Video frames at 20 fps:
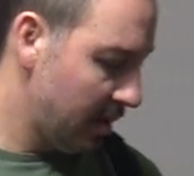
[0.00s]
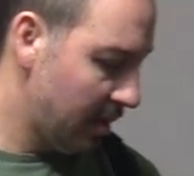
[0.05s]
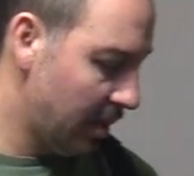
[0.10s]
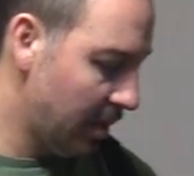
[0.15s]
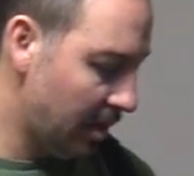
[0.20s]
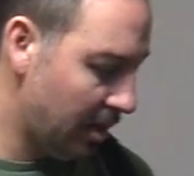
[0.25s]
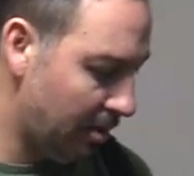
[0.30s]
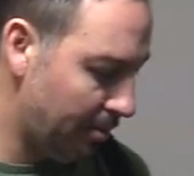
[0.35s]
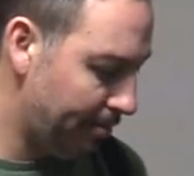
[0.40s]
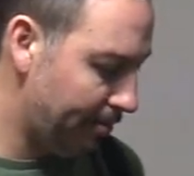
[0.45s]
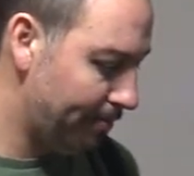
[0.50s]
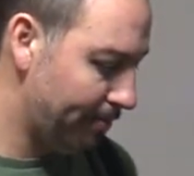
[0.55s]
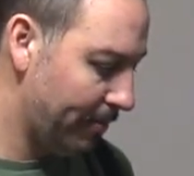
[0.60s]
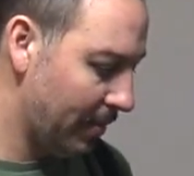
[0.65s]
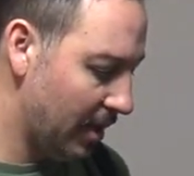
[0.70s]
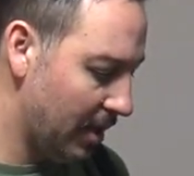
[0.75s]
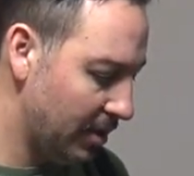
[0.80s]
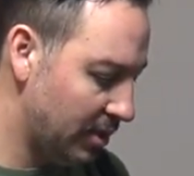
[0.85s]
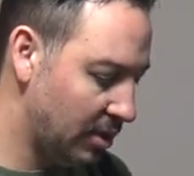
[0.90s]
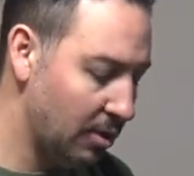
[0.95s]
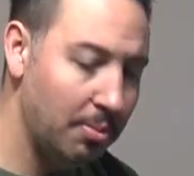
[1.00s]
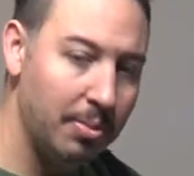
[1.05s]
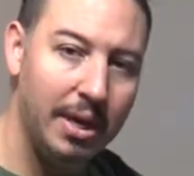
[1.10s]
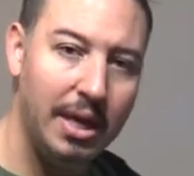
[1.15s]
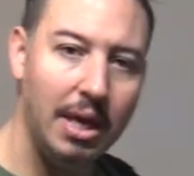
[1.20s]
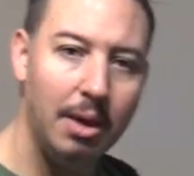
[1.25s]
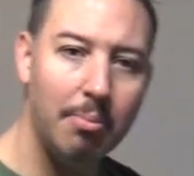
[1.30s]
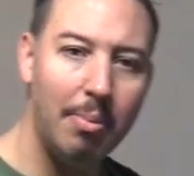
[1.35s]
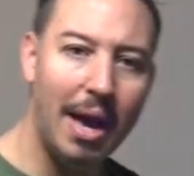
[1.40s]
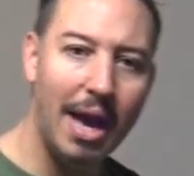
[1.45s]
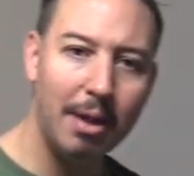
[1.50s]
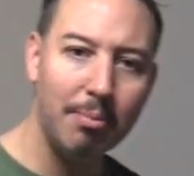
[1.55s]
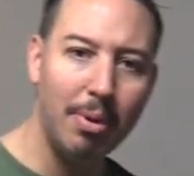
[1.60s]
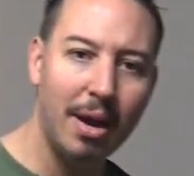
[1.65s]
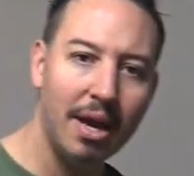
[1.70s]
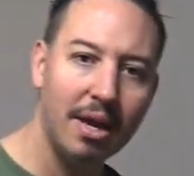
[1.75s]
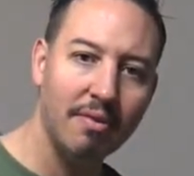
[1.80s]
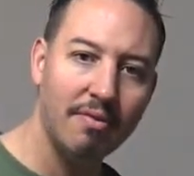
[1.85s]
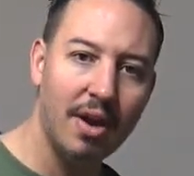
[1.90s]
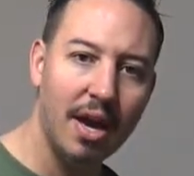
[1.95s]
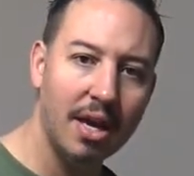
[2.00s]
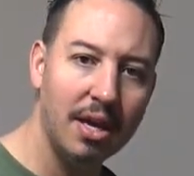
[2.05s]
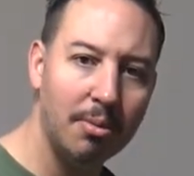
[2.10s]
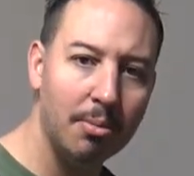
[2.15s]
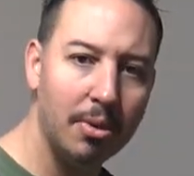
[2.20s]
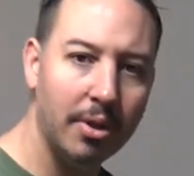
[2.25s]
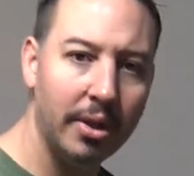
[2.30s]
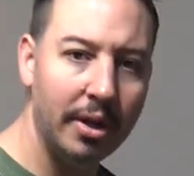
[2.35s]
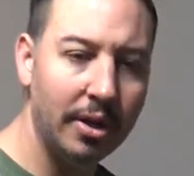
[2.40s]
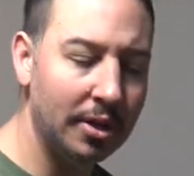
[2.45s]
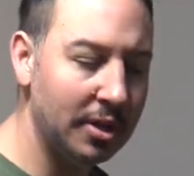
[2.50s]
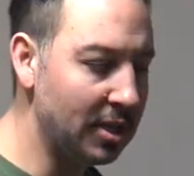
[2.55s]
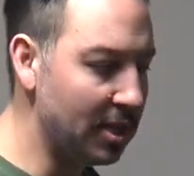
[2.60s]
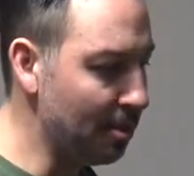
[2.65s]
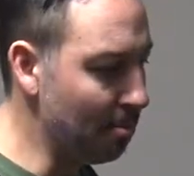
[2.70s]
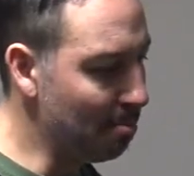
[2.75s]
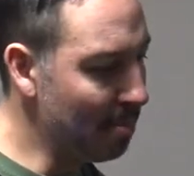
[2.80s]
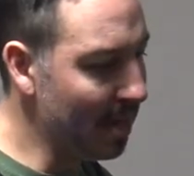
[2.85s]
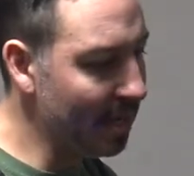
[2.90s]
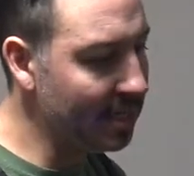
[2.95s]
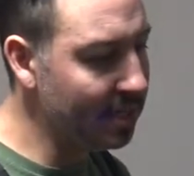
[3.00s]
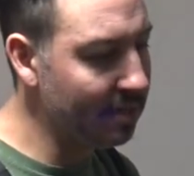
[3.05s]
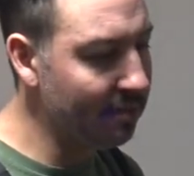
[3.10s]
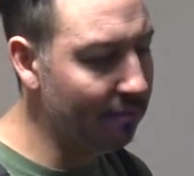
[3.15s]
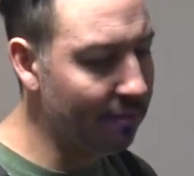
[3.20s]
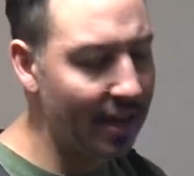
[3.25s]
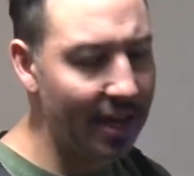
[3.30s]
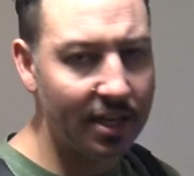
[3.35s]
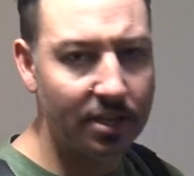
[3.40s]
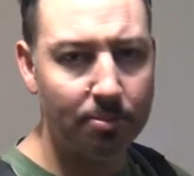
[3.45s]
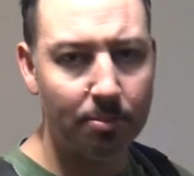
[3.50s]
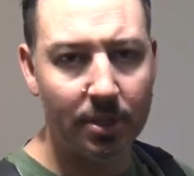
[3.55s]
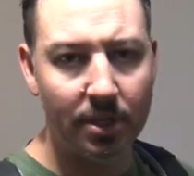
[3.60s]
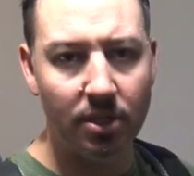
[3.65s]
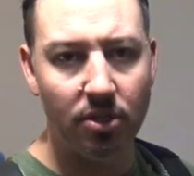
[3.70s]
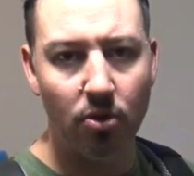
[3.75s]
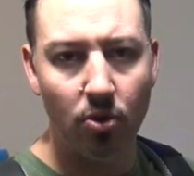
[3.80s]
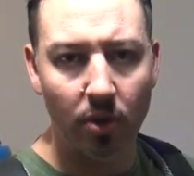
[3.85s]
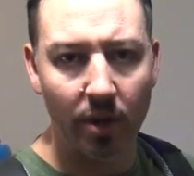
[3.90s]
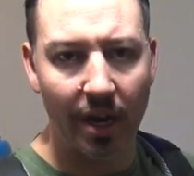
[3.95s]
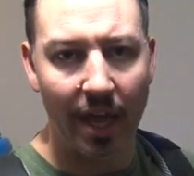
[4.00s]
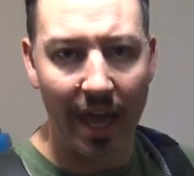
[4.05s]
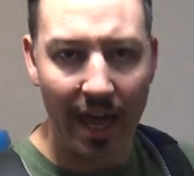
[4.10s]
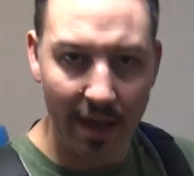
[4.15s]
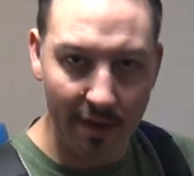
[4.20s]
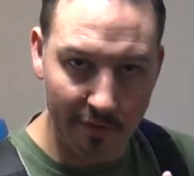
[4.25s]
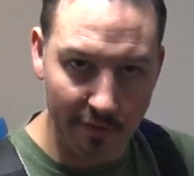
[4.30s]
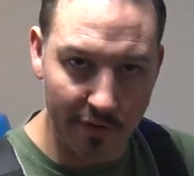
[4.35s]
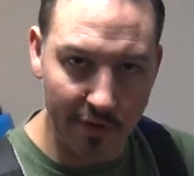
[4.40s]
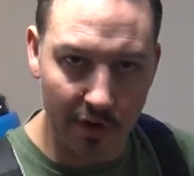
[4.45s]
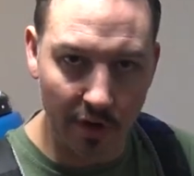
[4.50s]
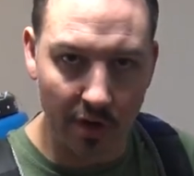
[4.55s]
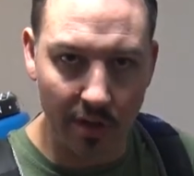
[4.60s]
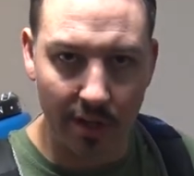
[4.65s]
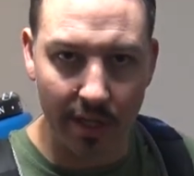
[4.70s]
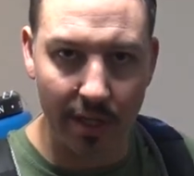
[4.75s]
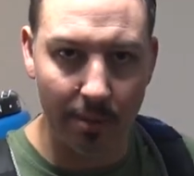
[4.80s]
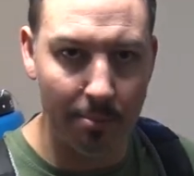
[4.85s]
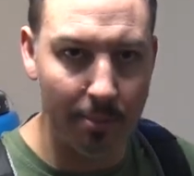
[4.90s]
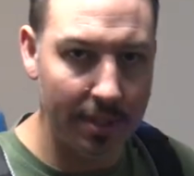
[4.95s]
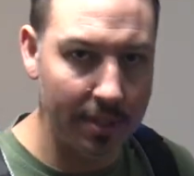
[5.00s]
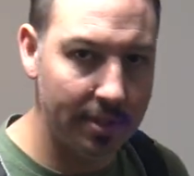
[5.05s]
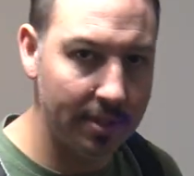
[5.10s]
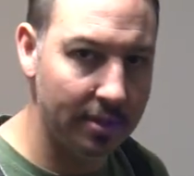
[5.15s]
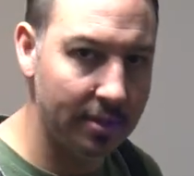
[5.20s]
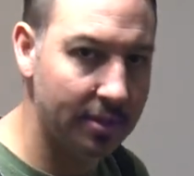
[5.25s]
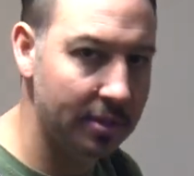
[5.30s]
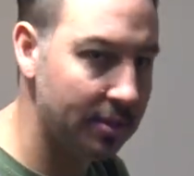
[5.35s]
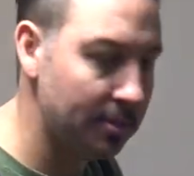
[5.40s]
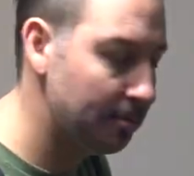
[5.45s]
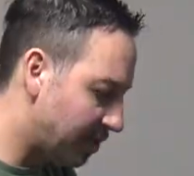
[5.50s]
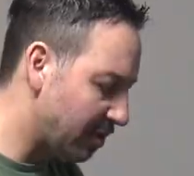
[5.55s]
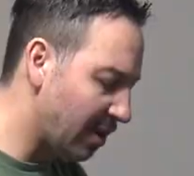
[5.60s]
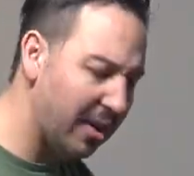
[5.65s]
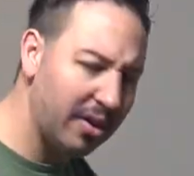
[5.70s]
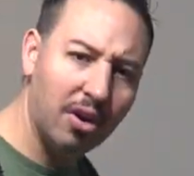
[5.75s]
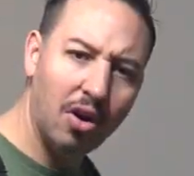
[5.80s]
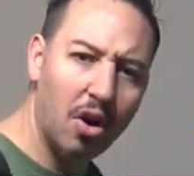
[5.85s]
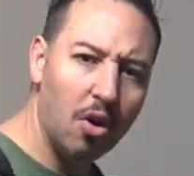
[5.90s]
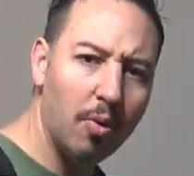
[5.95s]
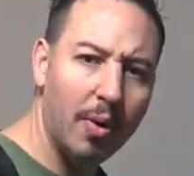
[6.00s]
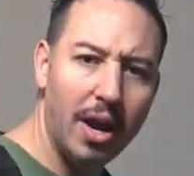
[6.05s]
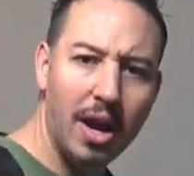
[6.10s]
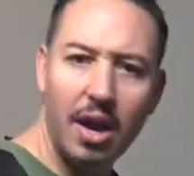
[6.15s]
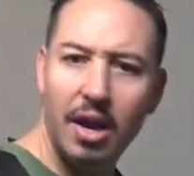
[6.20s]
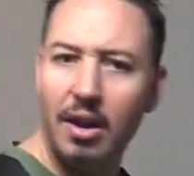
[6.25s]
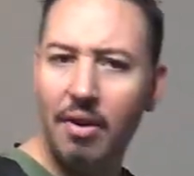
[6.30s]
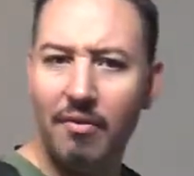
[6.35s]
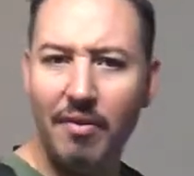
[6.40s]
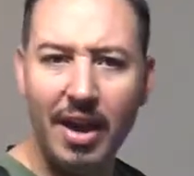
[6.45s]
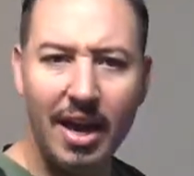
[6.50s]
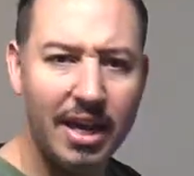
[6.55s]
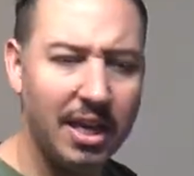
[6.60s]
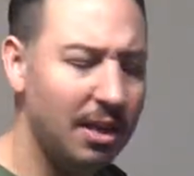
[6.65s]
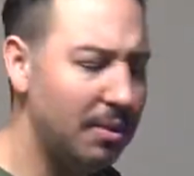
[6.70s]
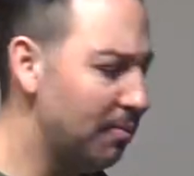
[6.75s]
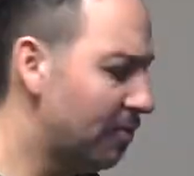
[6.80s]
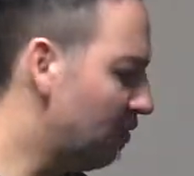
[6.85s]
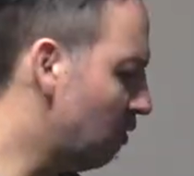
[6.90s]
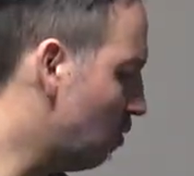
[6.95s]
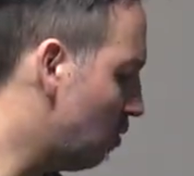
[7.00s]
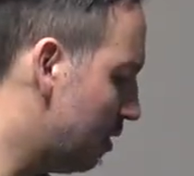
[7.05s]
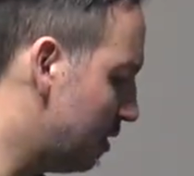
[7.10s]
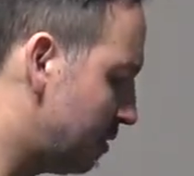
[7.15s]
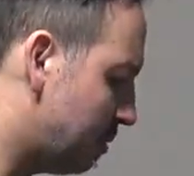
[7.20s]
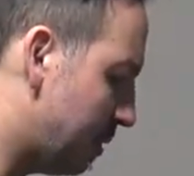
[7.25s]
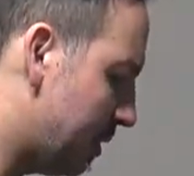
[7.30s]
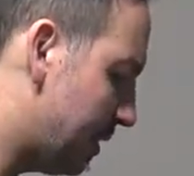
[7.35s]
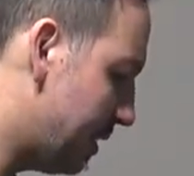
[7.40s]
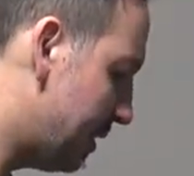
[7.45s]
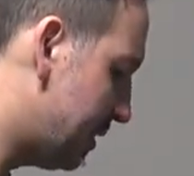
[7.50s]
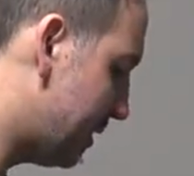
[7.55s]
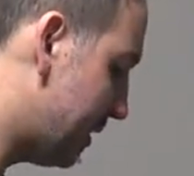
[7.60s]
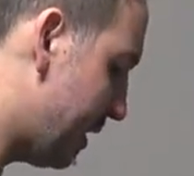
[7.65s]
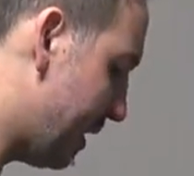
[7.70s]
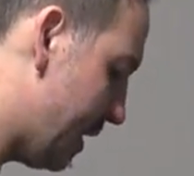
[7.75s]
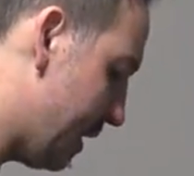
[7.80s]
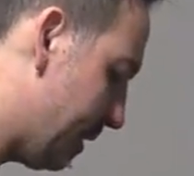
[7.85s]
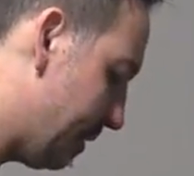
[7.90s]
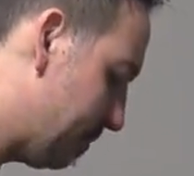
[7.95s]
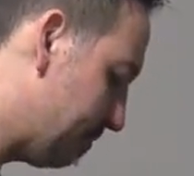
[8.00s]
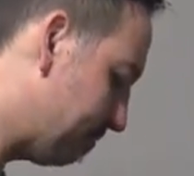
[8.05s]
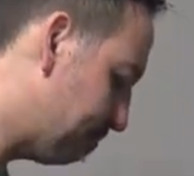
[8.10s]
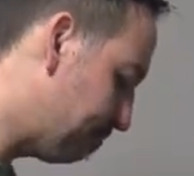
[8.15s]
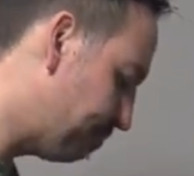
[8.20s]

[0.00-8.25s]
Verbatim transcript: Um, to me, a backpack vacuum cleaner is the best investment you can have for your cleaning business. So I go around, I vacuum floors with this thing.